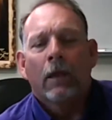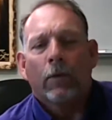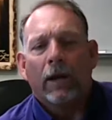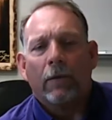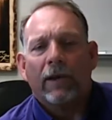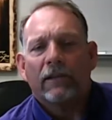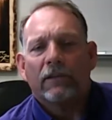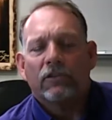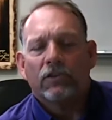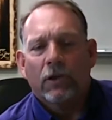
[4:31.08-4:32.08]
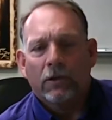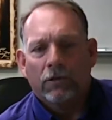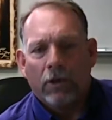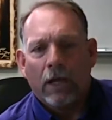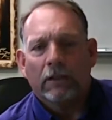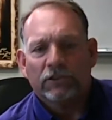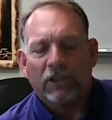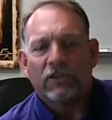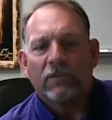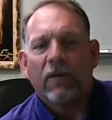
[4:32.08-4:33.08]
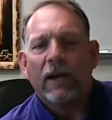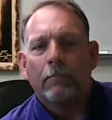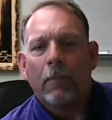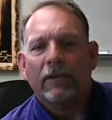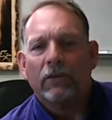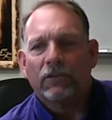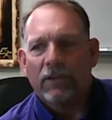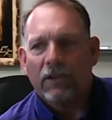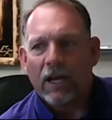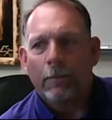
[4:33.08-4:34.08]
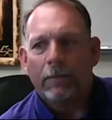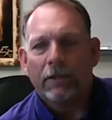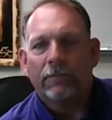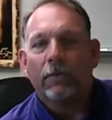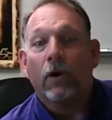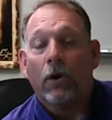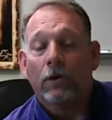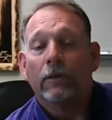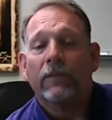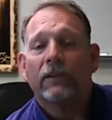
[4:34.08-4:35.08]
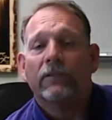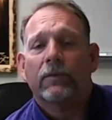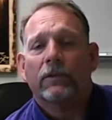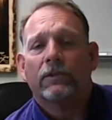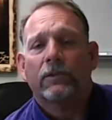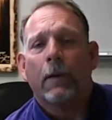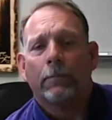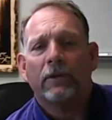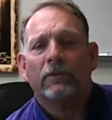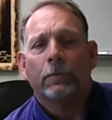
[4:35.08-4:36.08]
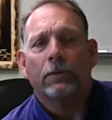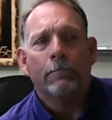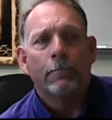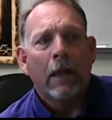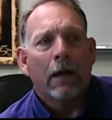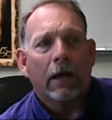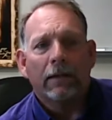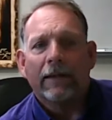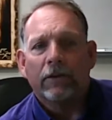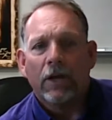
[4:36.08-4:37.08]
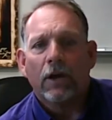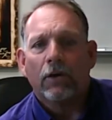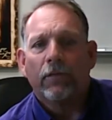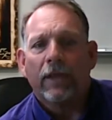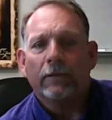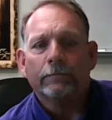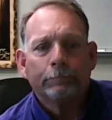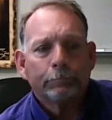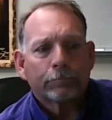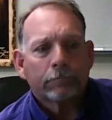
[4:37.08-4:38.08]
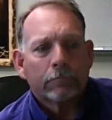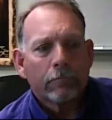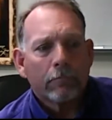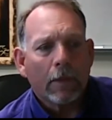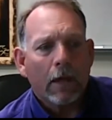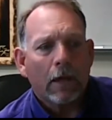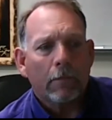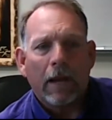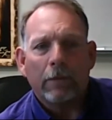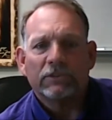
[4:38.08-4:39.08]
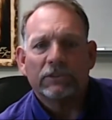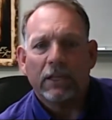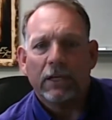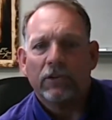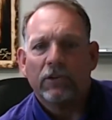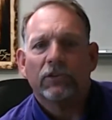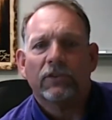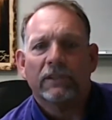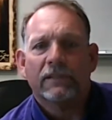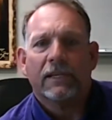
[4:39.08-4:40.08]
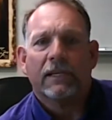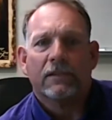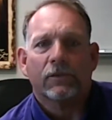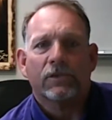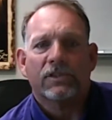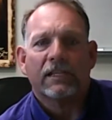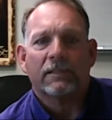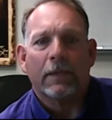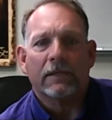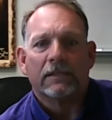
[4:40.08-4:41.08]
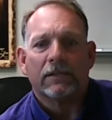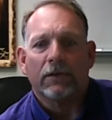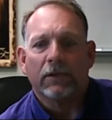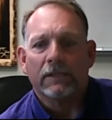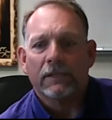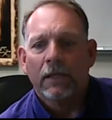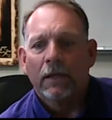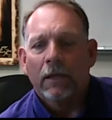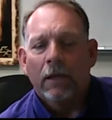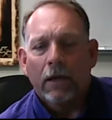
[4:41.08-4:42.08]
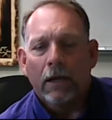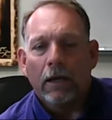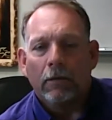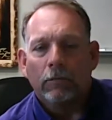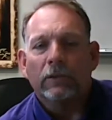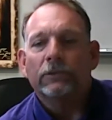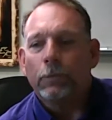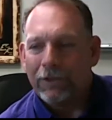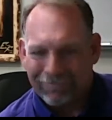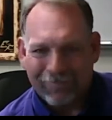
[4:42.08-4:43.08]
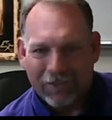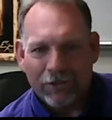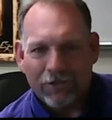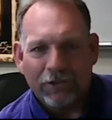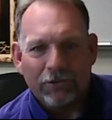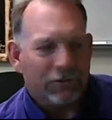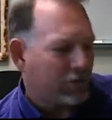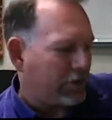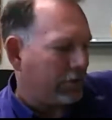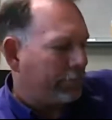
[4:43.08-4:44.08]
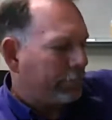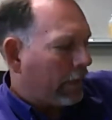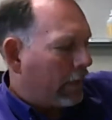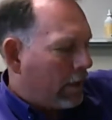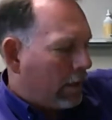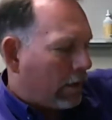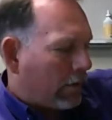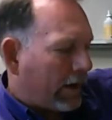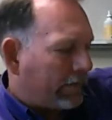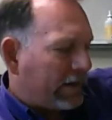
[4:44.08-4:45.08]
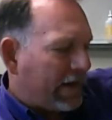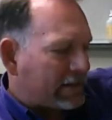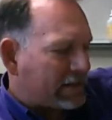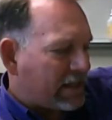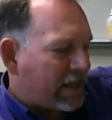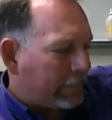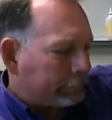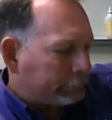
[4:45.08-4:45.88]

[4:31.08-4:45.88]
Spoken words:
When I went and justified my use of the copier for all of this to my principal, I let her know that I was going to use this kit to assess my students, which were her students too. All right, the next set